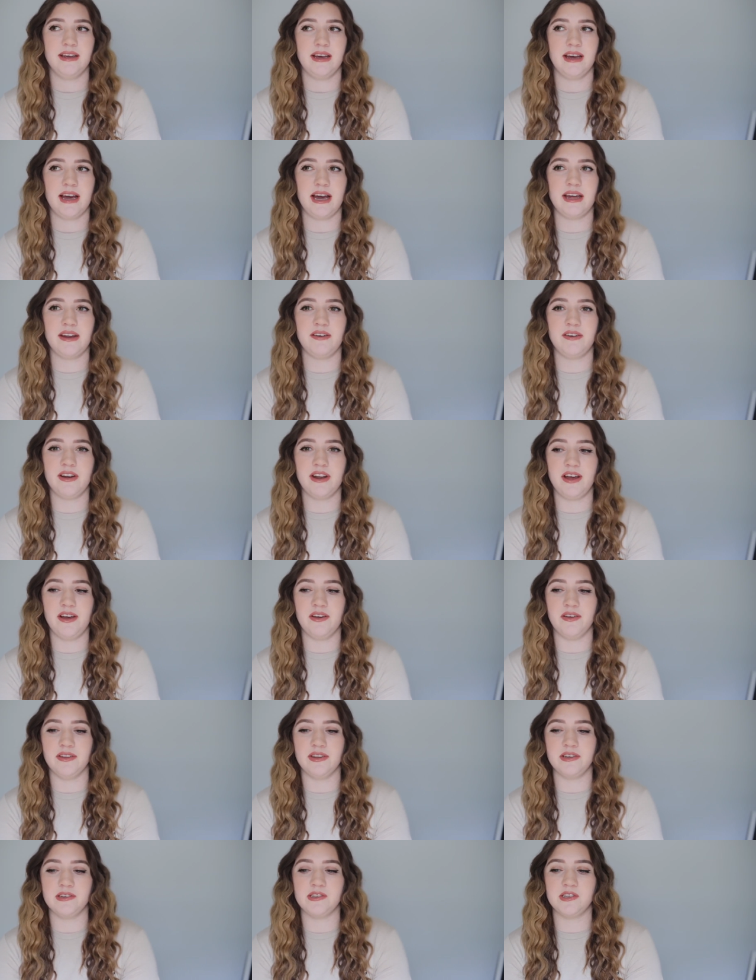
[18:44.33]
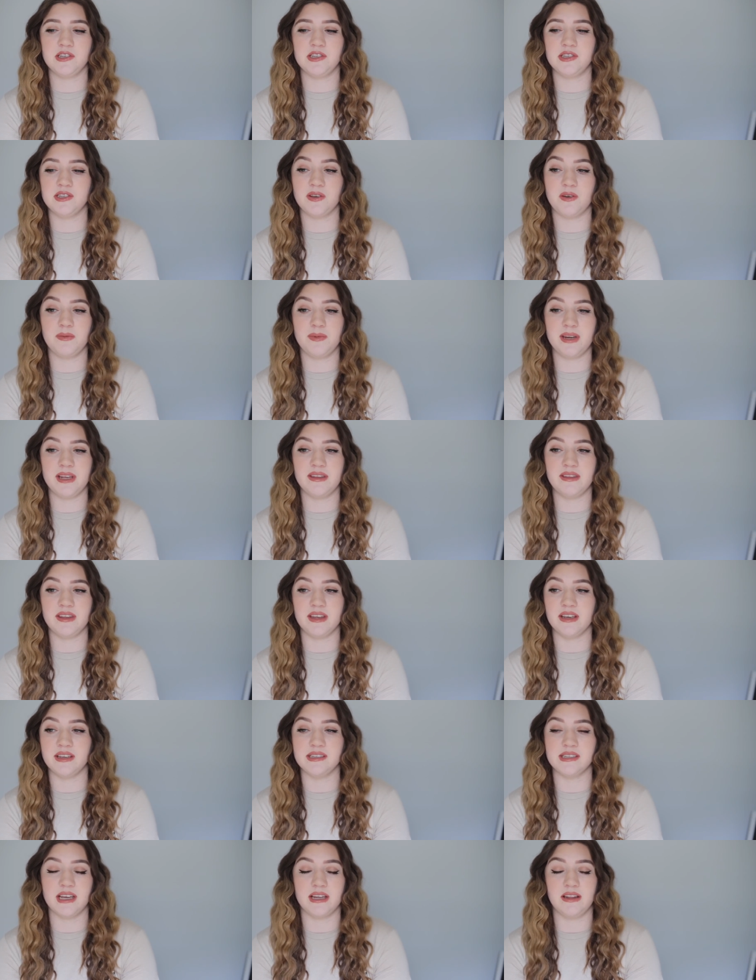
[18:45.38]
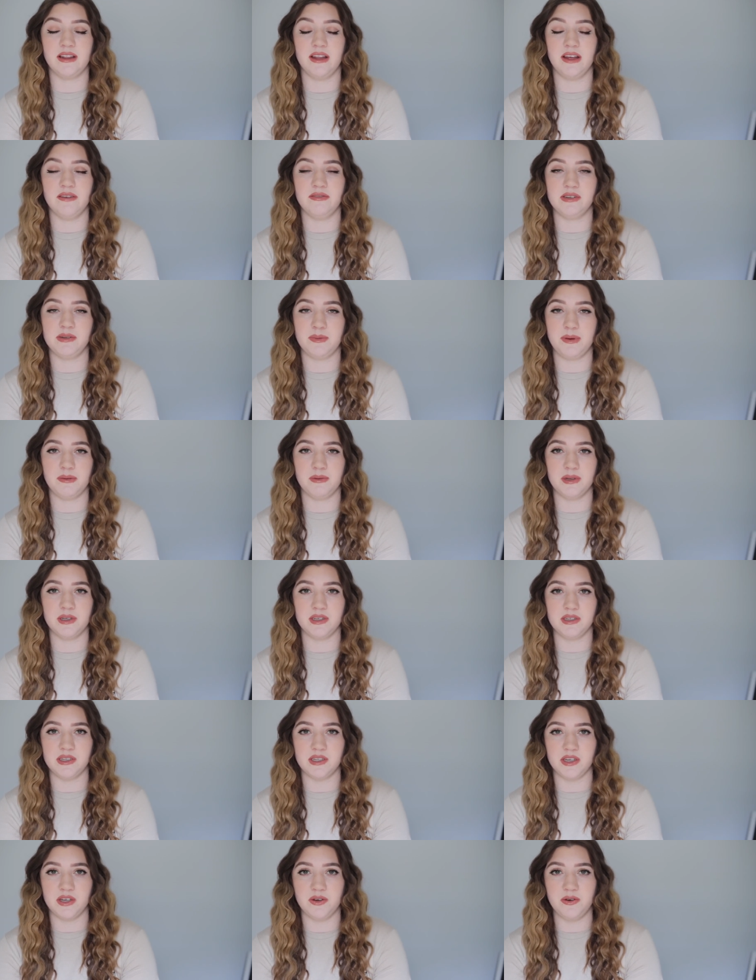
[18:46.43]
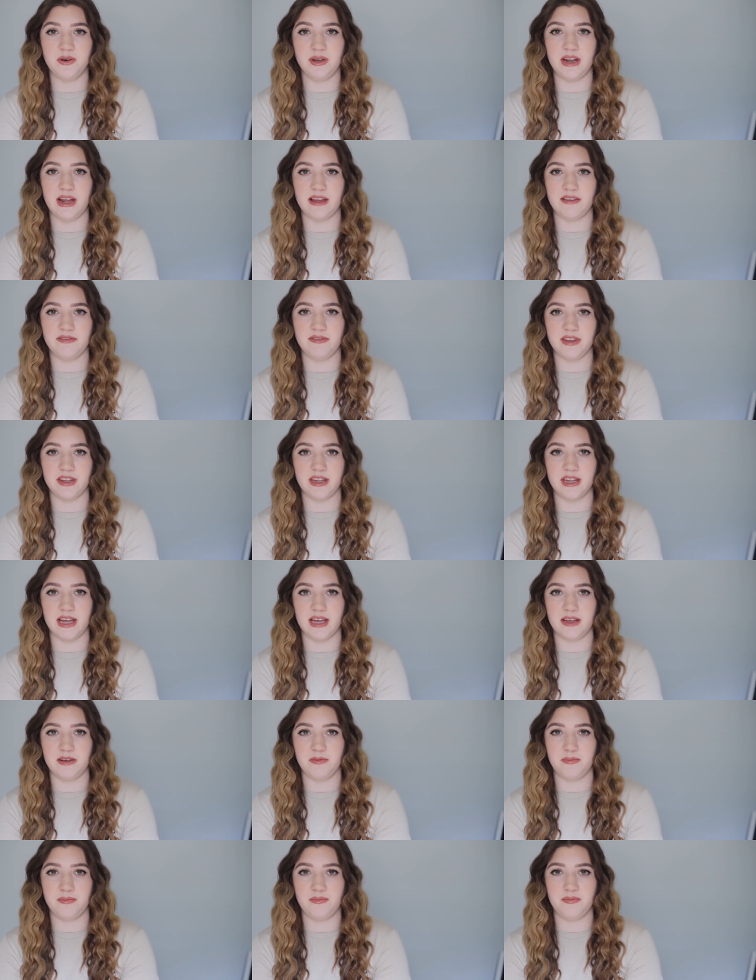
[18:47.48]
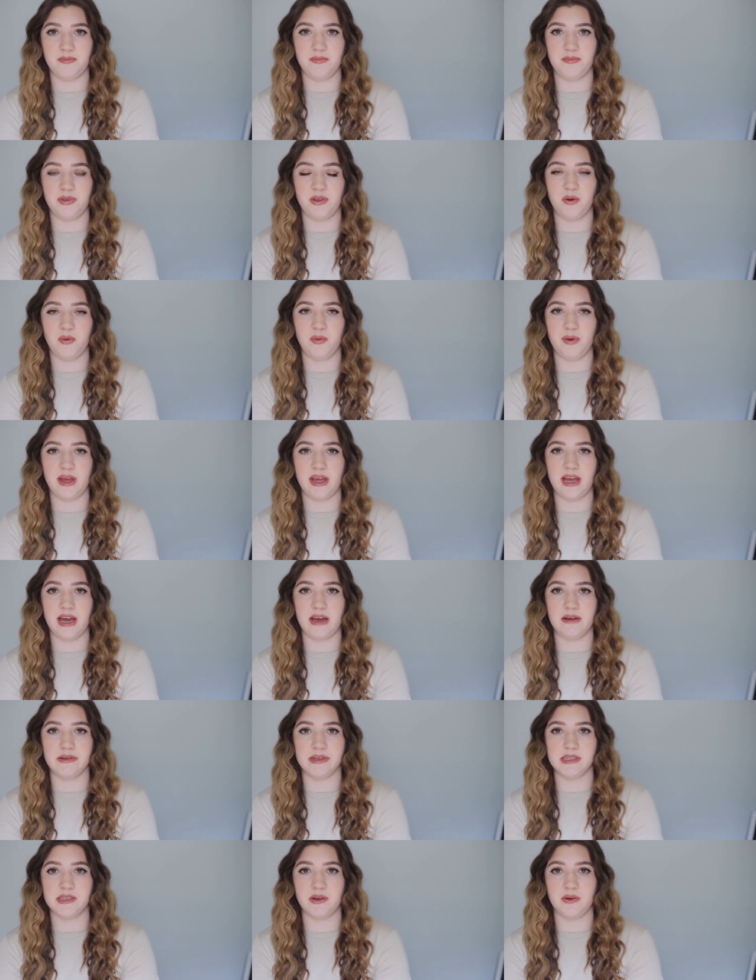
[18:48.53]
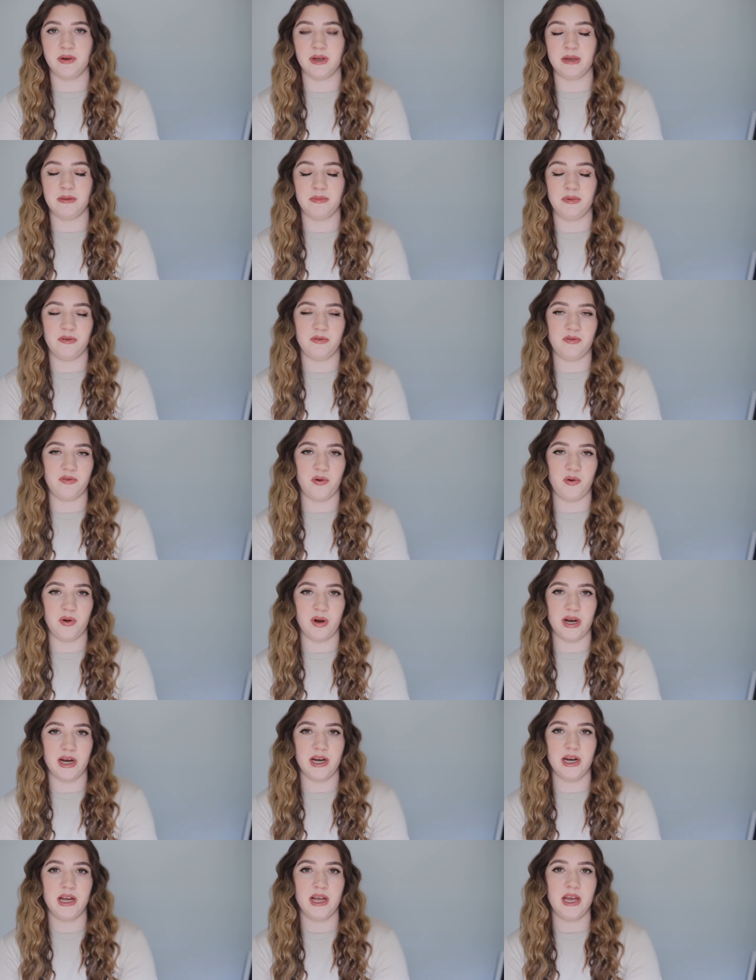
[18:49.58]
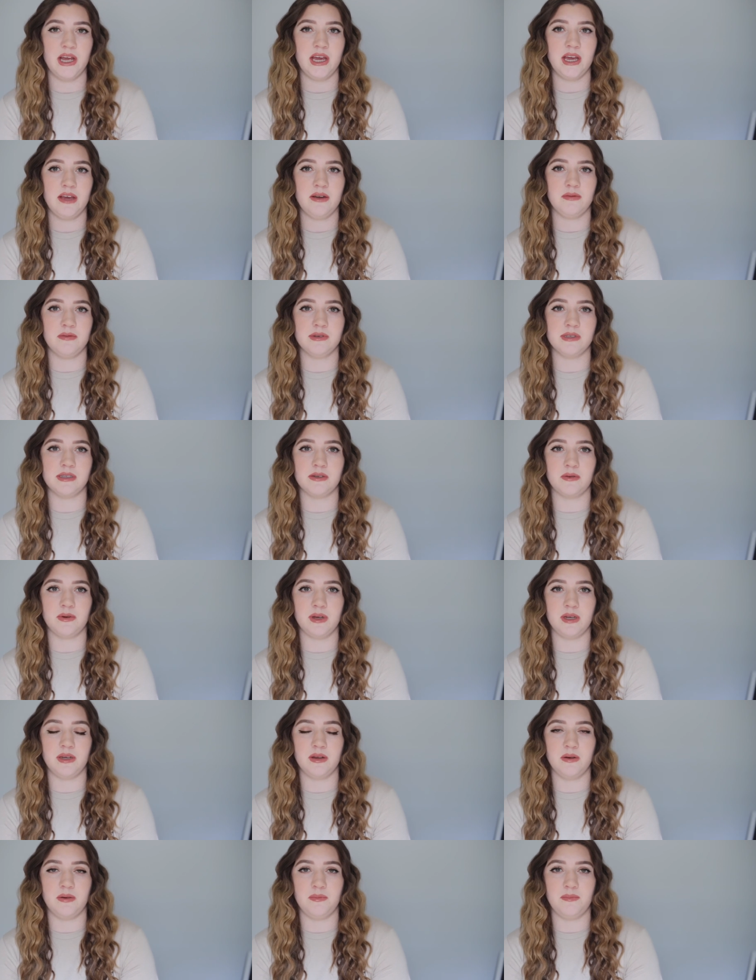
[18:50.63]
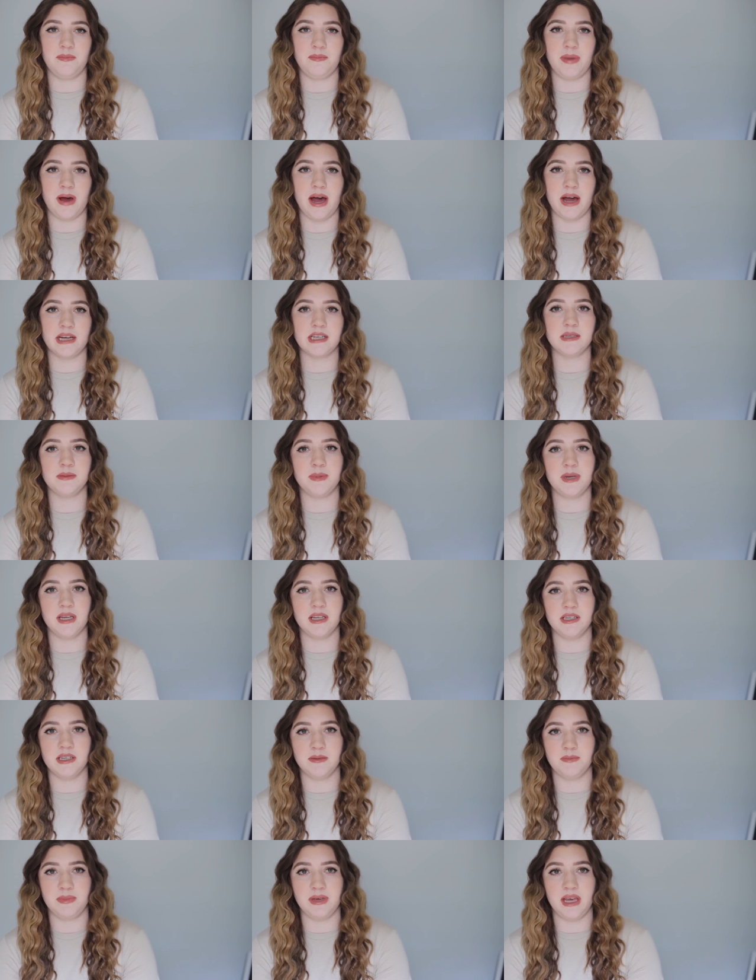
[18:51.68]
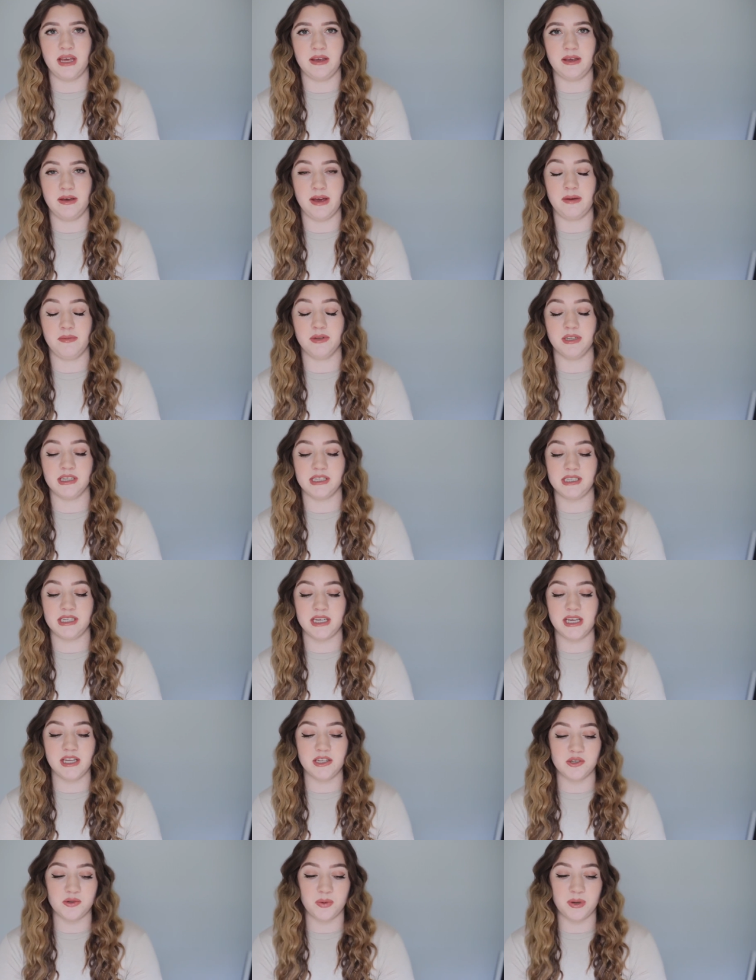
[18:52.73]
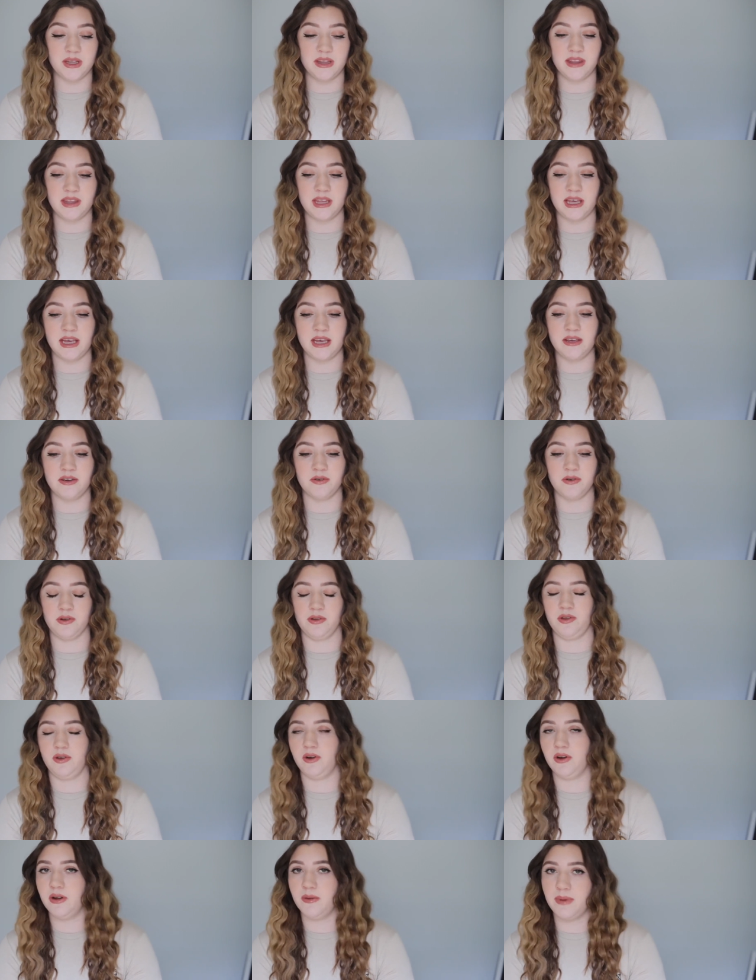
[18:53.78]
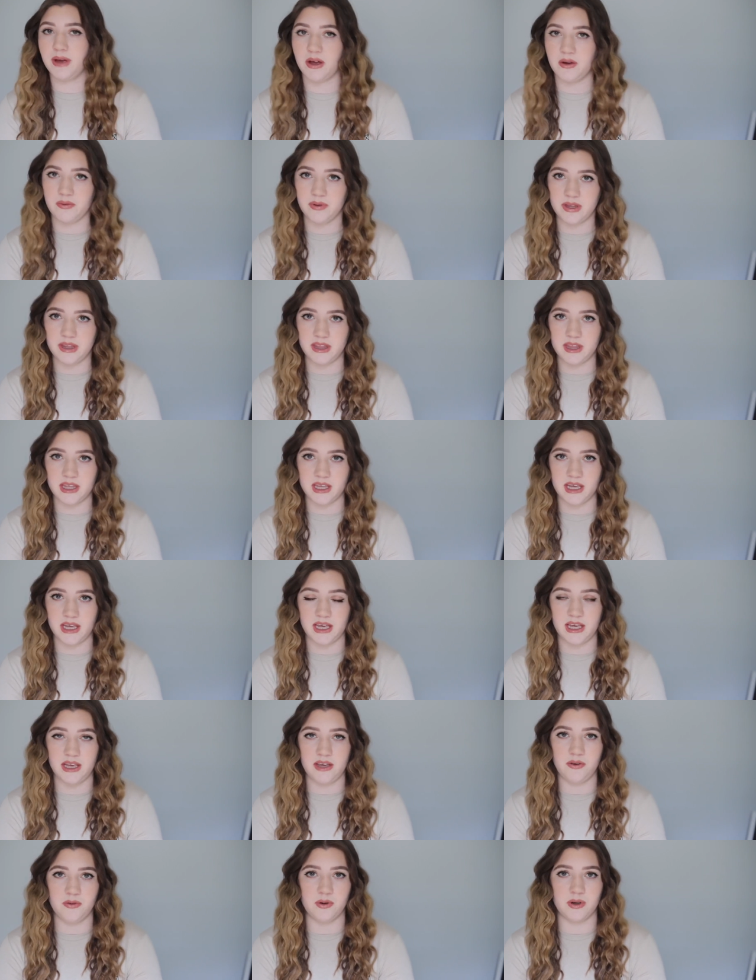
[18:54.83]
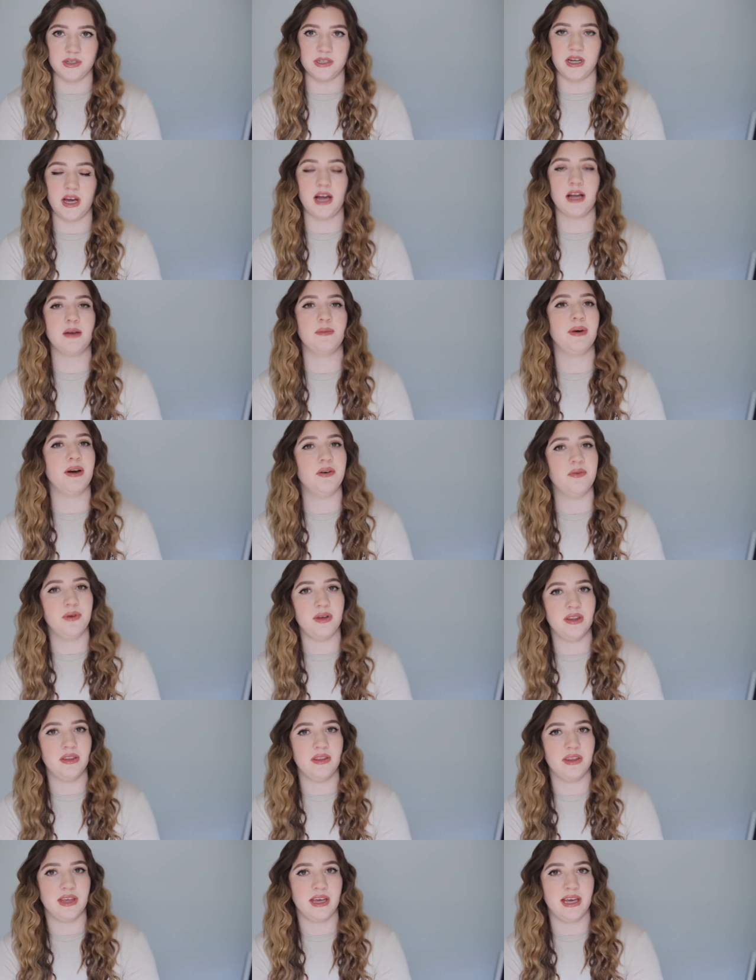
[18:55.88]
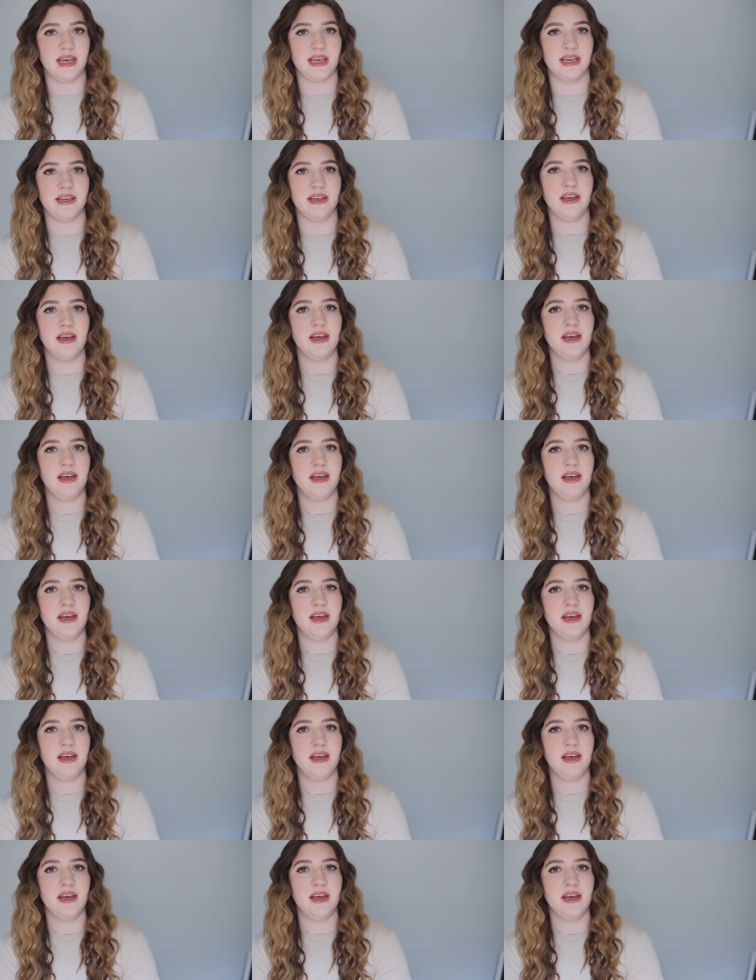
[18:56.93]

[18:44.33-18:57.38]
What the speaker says: I don't know, there's just so many things I'd love to be able to do. And I feel like the way I was going before was going to box me into being able to teach one thing or learn about one thing or talk about one thing.